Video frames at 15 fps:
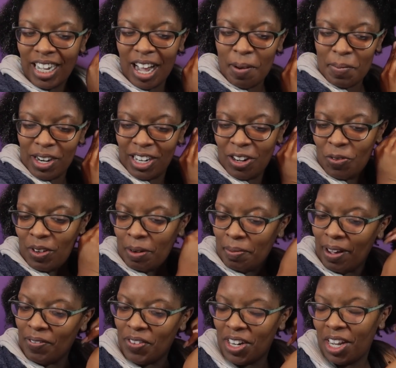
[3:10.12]
commented on one of
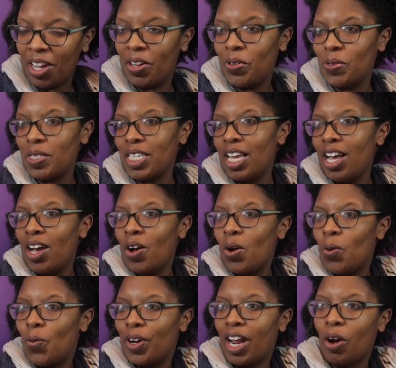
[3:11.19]
my videos
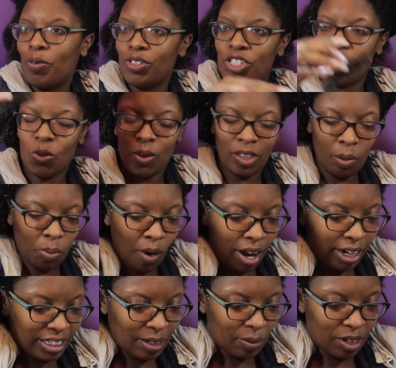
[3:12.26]
when I was showing the
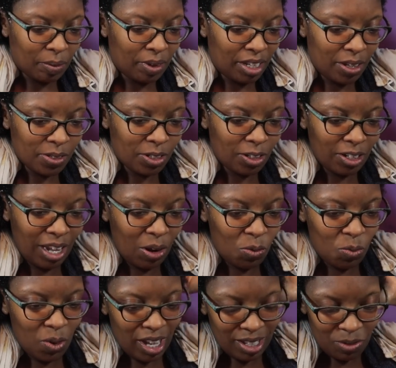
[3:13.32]
products I'm gonna be using. They're like,
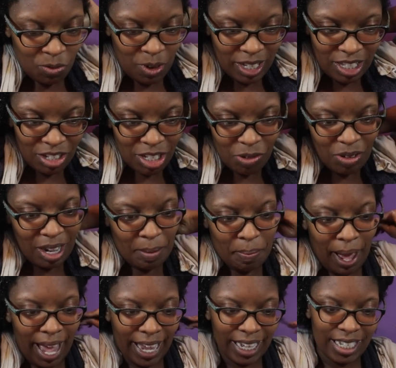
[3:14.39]
what What do you need
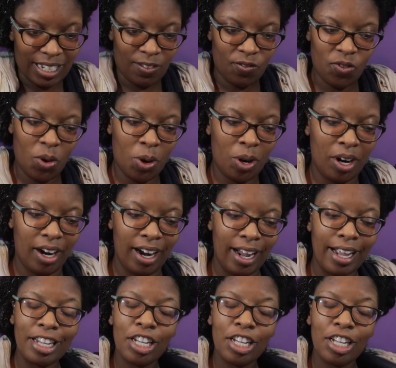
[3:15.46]
biotin for?